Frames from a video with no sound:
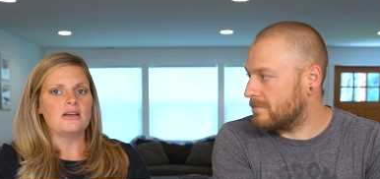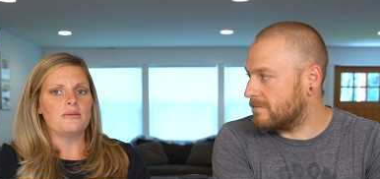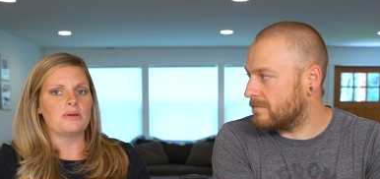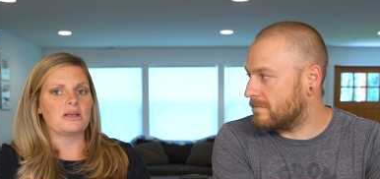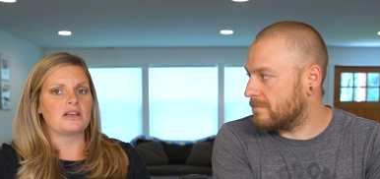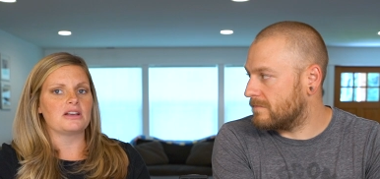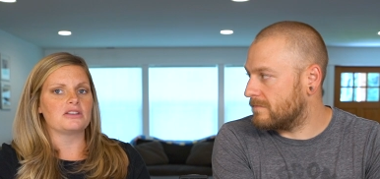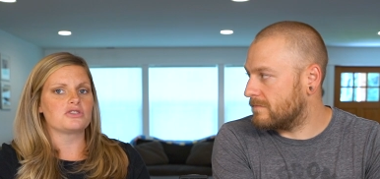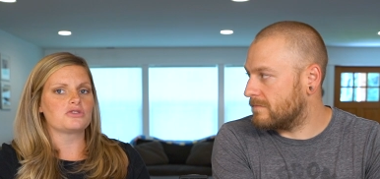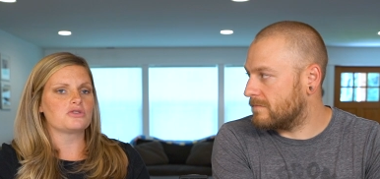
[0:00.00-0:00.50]

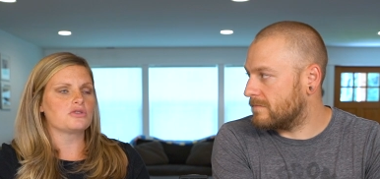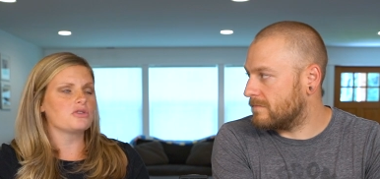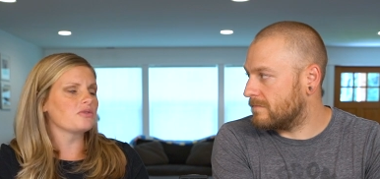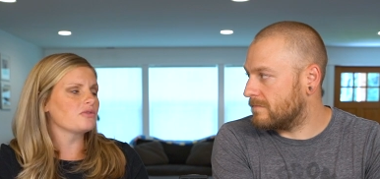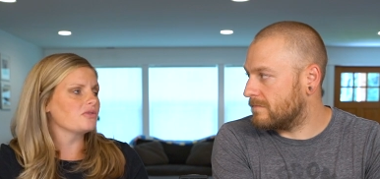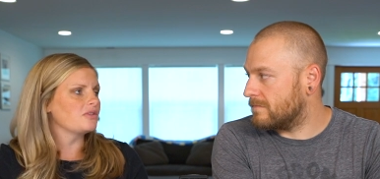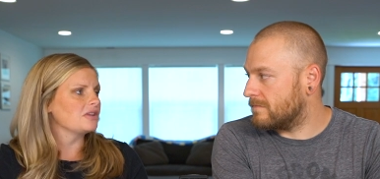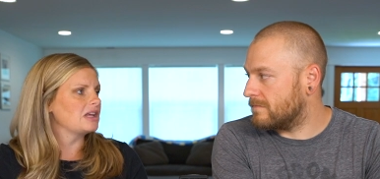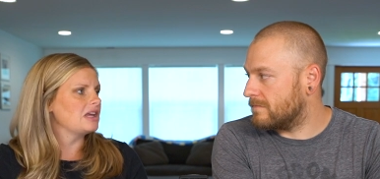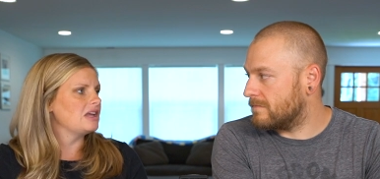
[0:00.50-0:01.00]
Speaker 1: Because
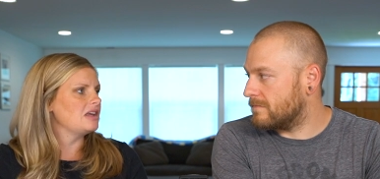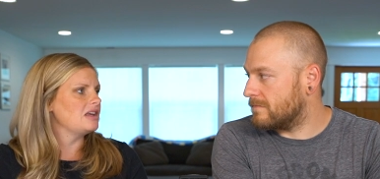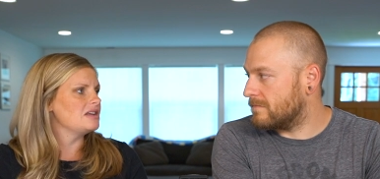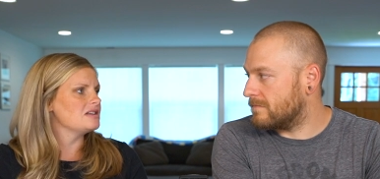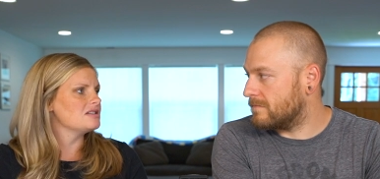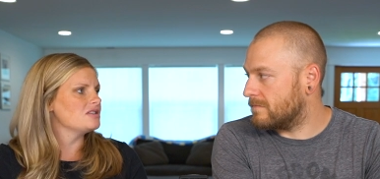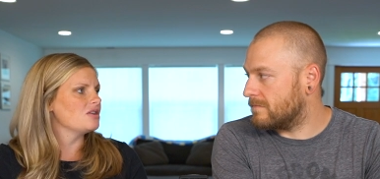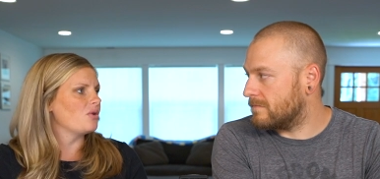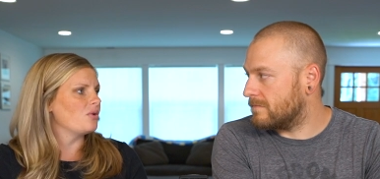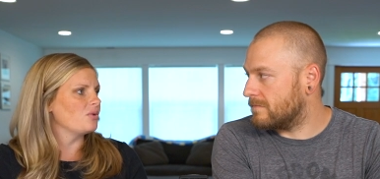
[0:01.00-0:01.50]
truthfully,
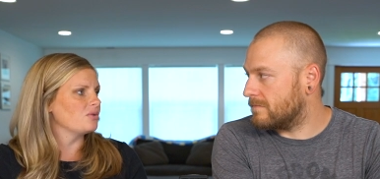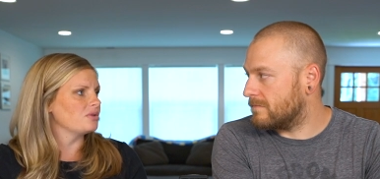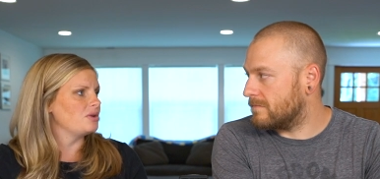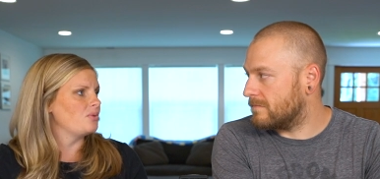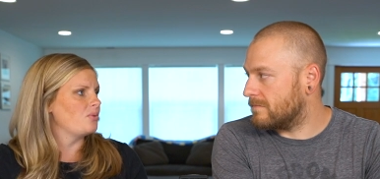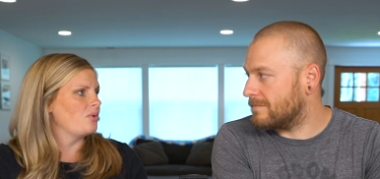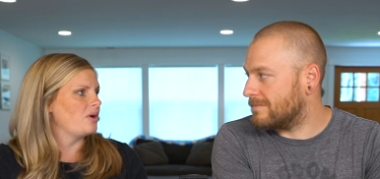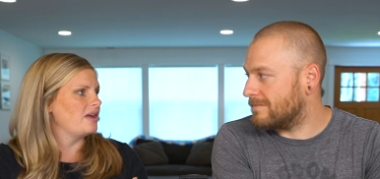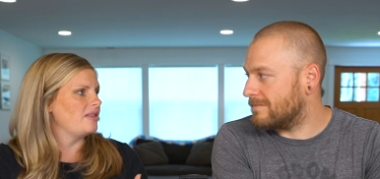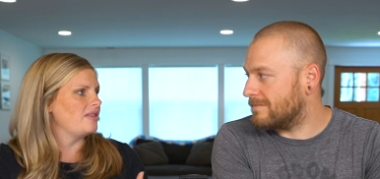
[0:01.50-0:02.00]
He's the
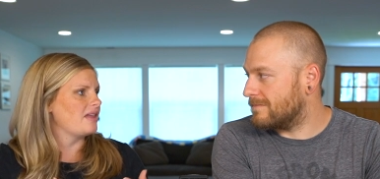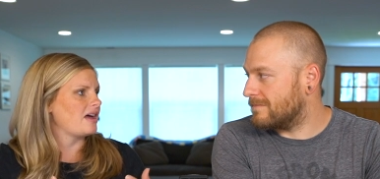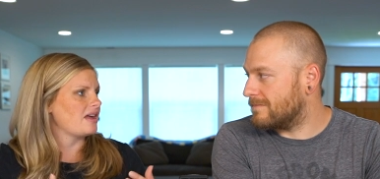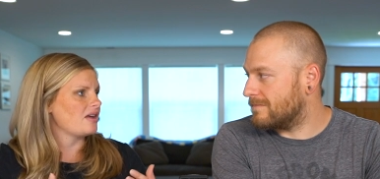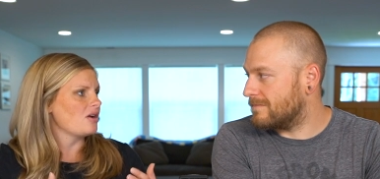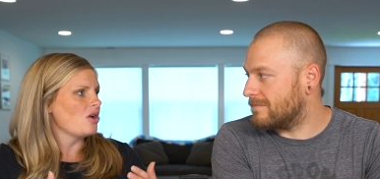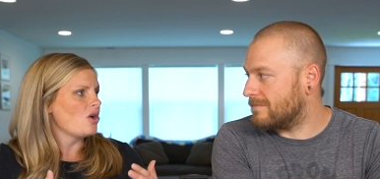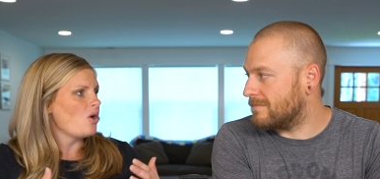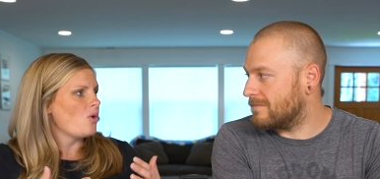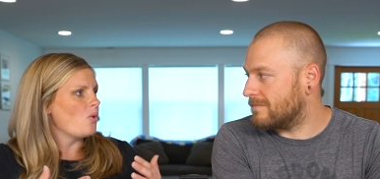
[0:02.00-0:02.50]
only one
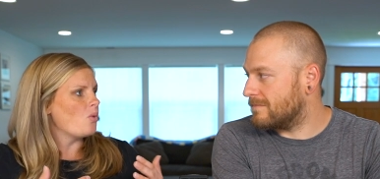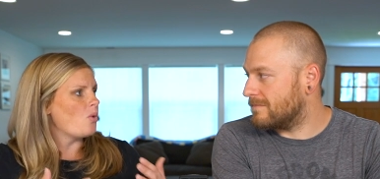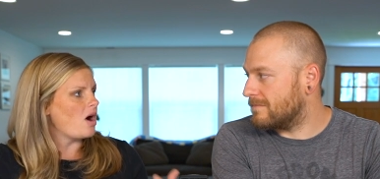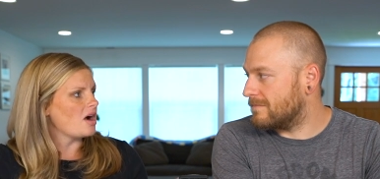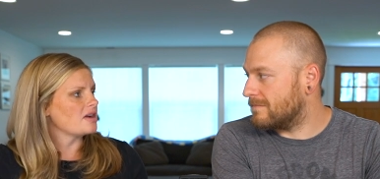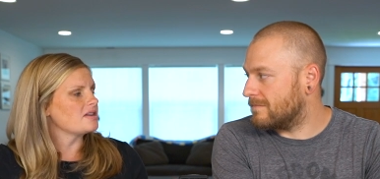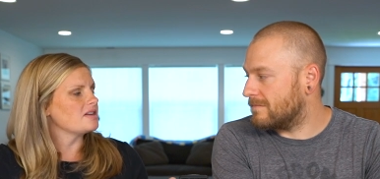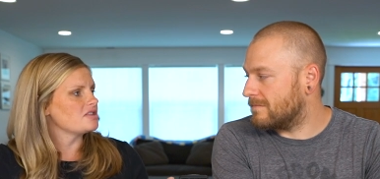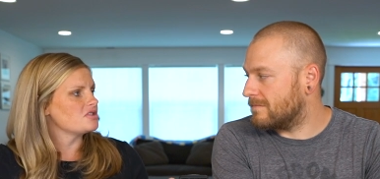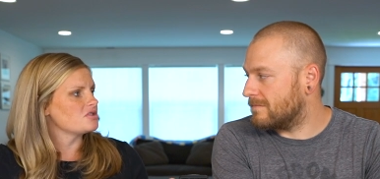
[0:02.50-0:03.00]
that
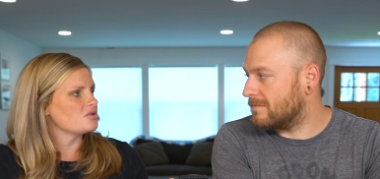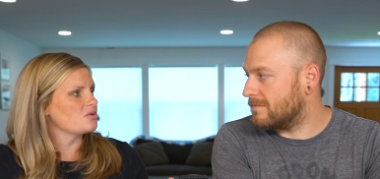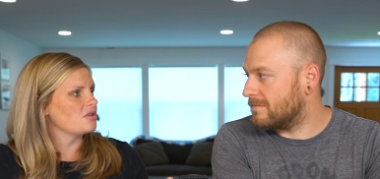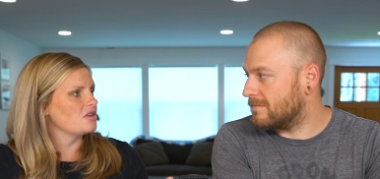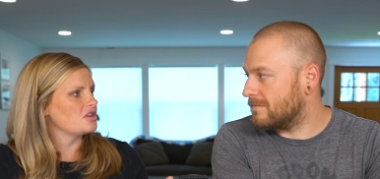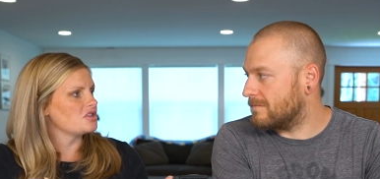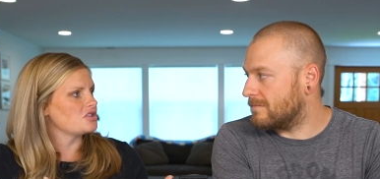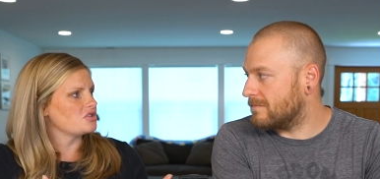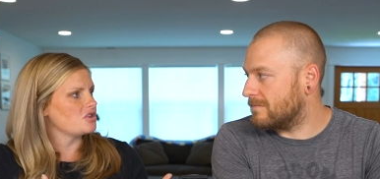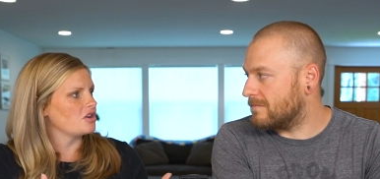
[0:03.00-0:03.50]
walked us through
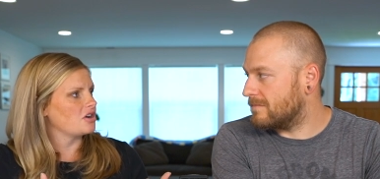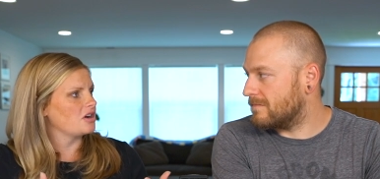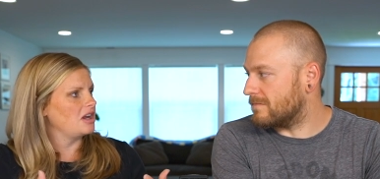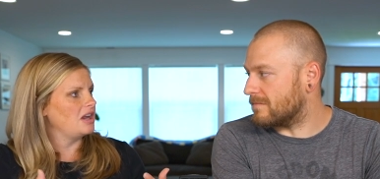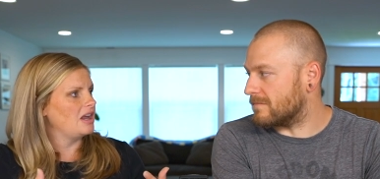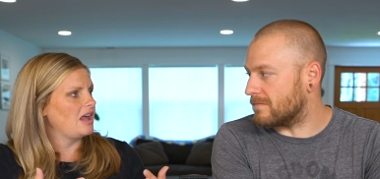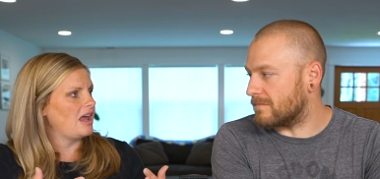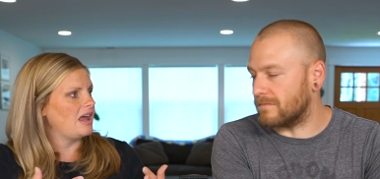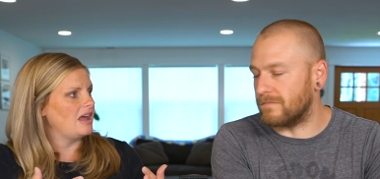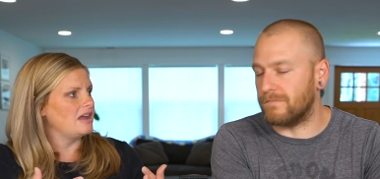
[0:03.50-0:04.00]
this
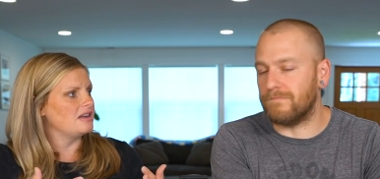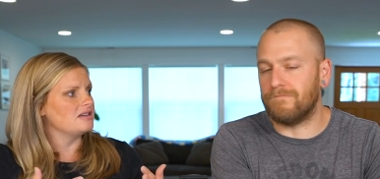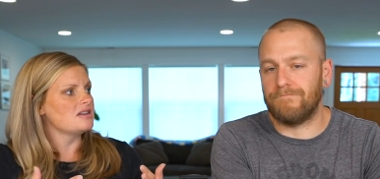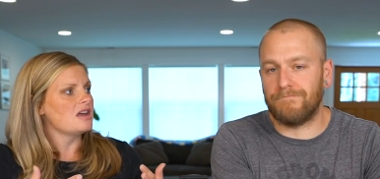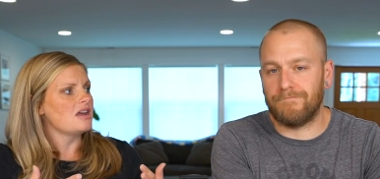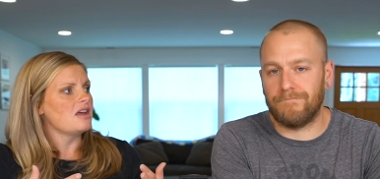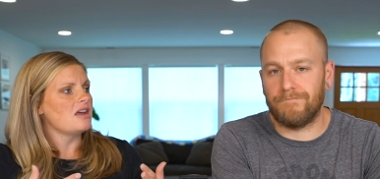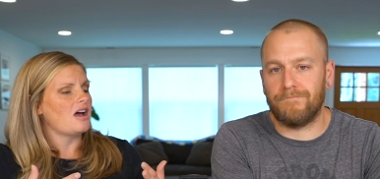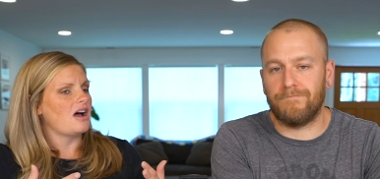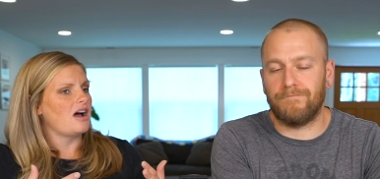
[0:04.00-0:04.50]
journey mm-hmm.
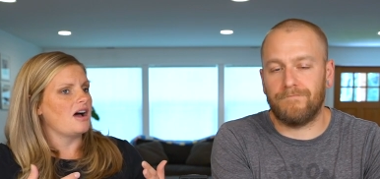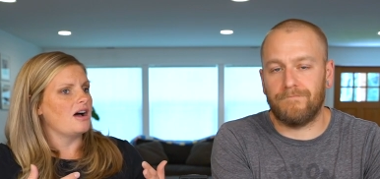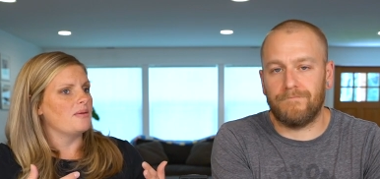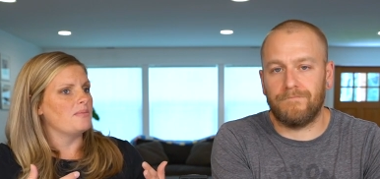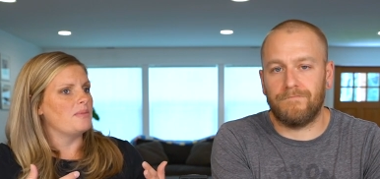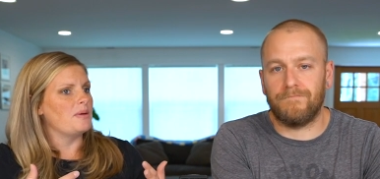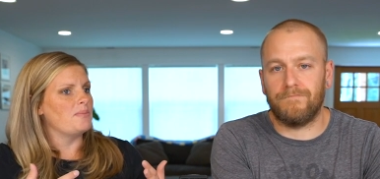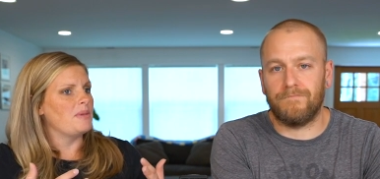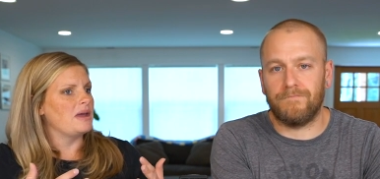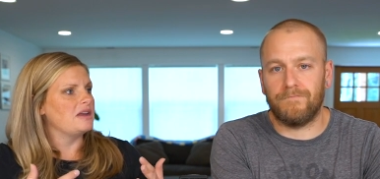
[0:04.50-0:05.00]
and
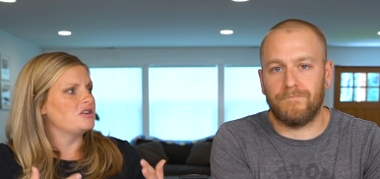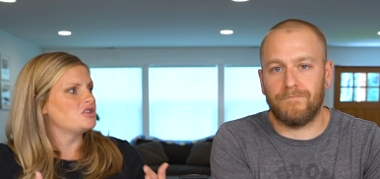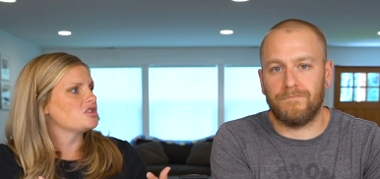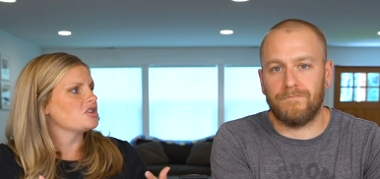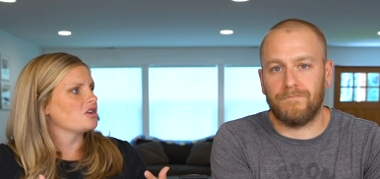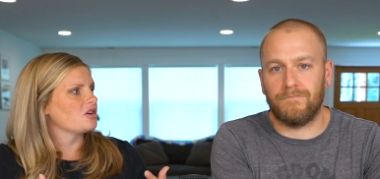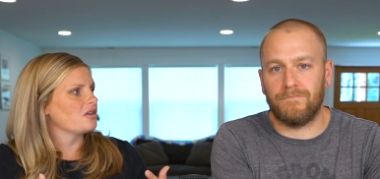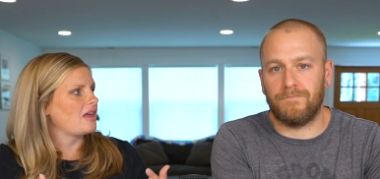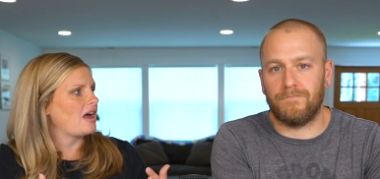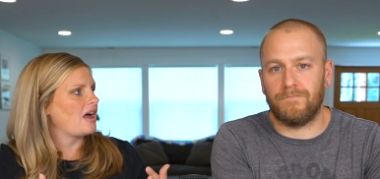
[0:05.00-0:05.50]
um, made
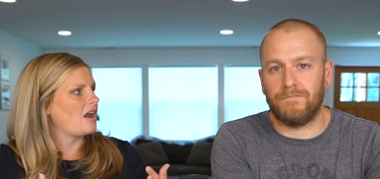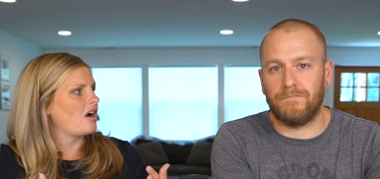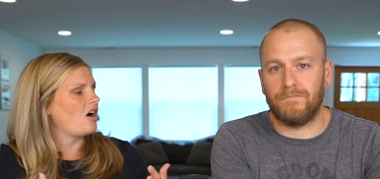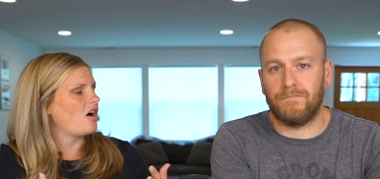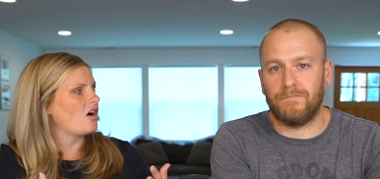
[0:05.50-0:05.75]
sure that